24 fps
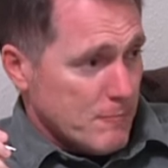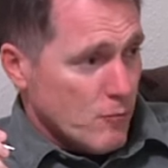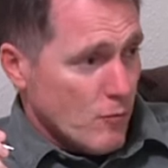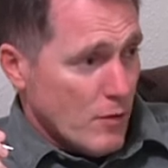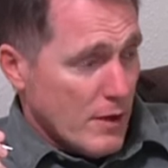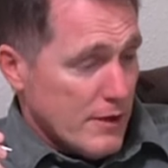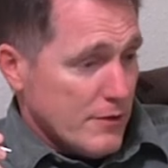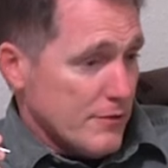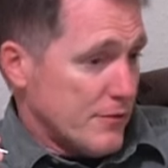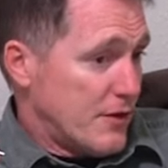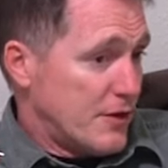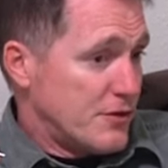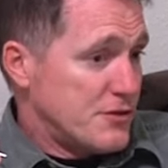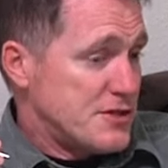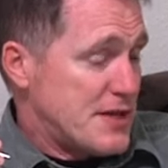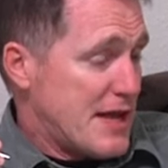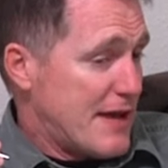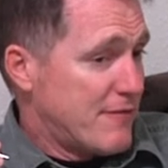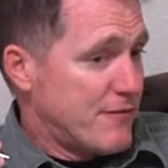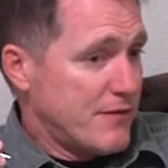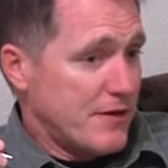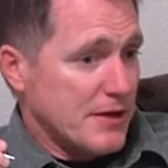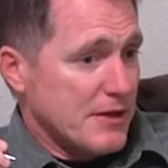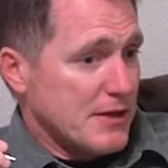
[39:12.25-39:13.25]
Well, there's
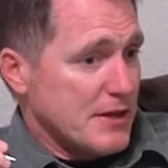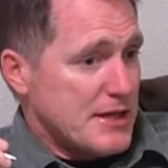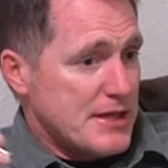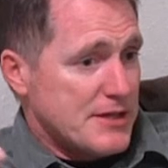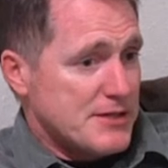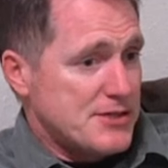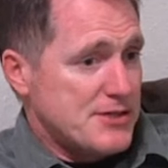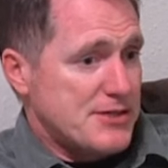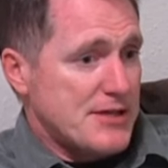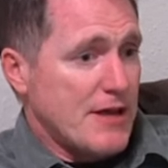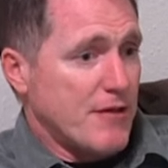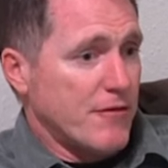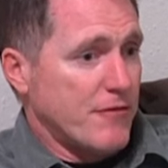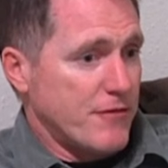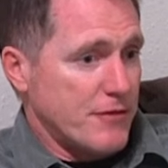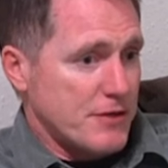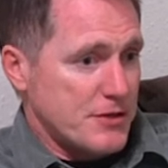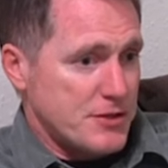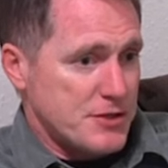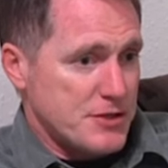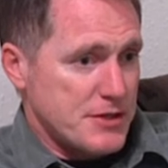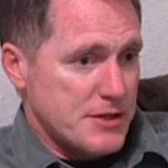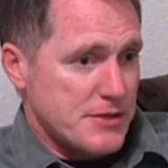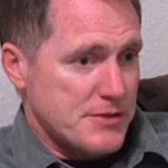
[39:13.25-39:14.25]
definitely a
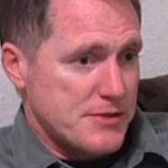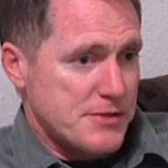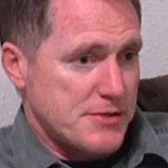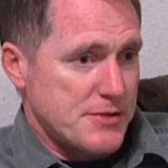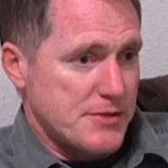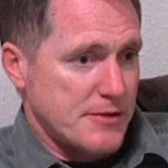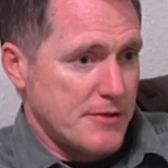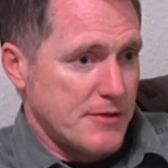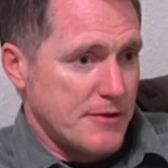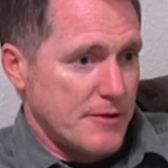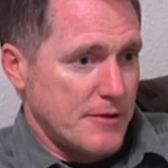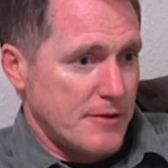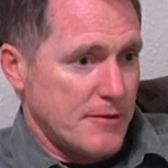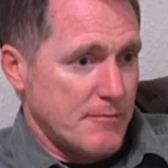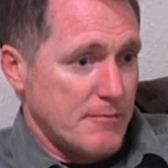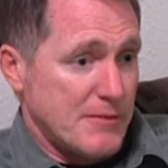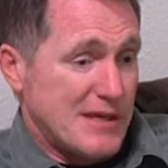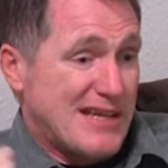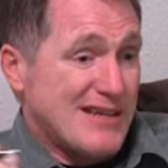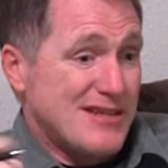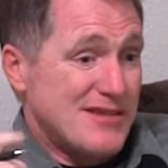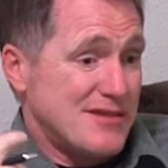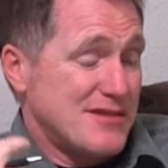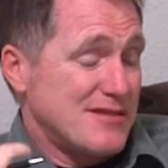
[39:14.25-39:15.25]
selfishness
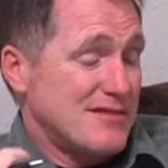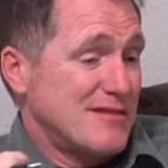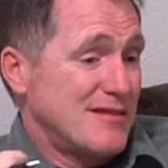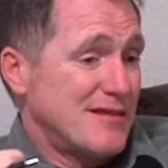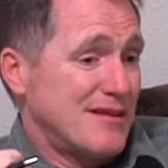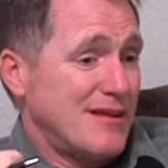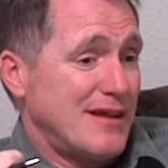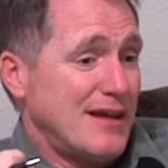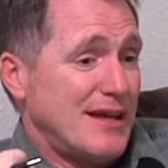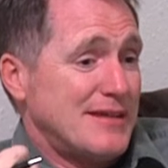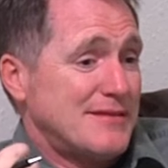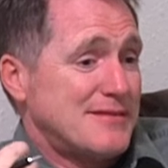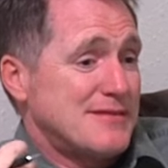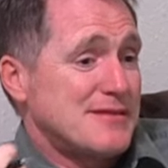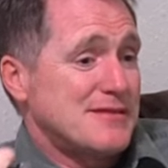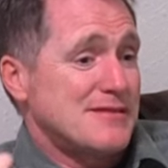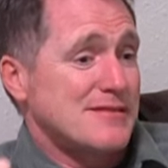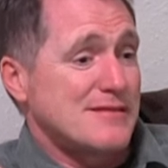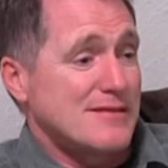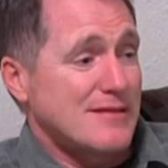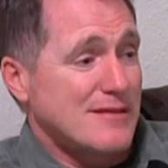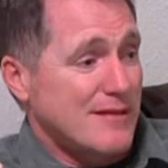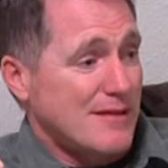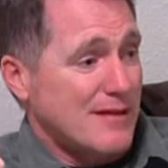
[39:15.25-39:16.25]
because
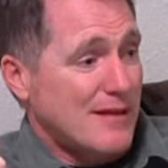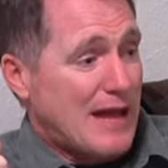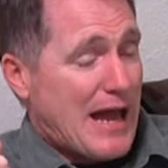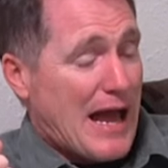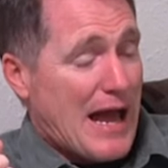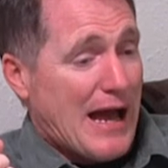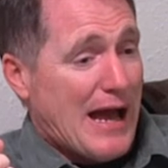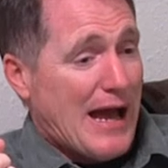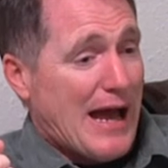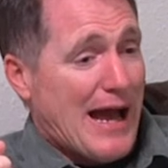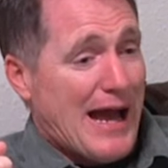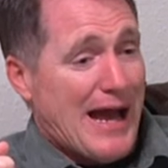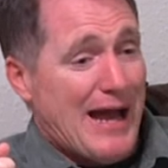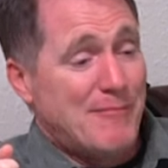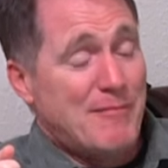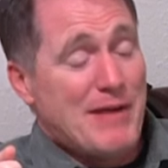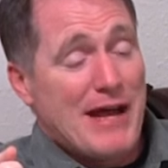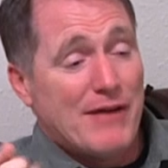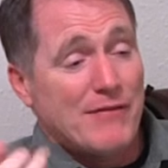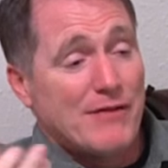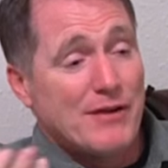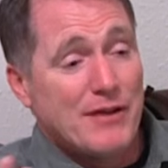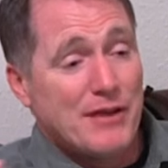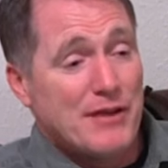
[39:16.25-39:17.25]
it's, I'm
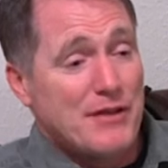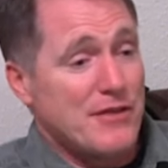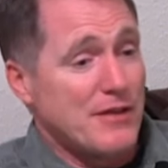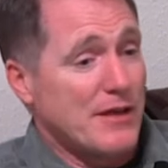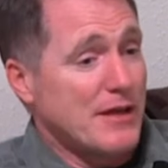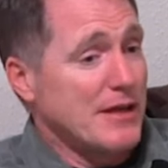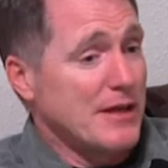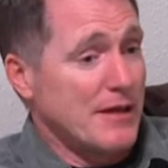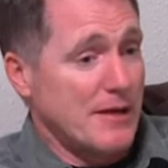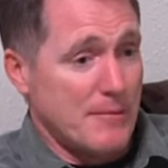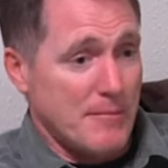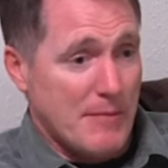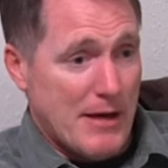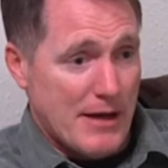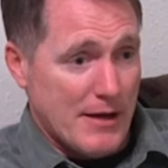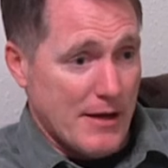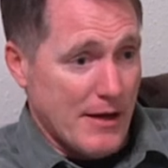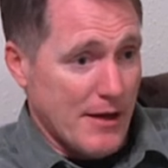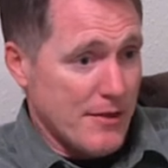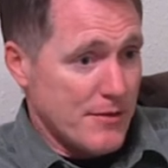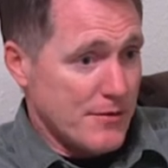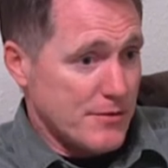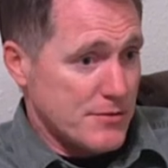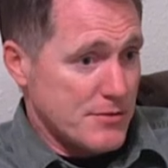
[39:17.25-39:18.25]
not really thinking about
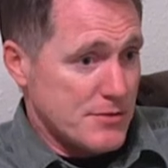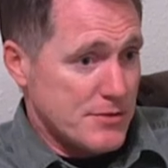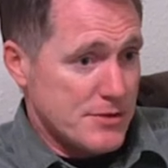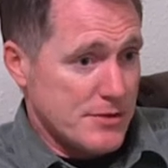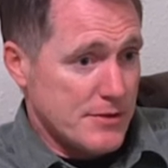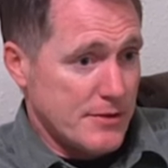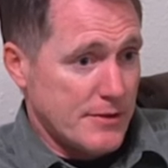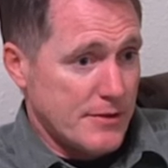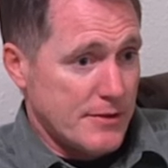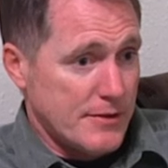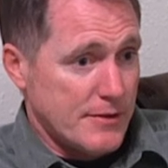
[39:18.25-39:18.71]
others.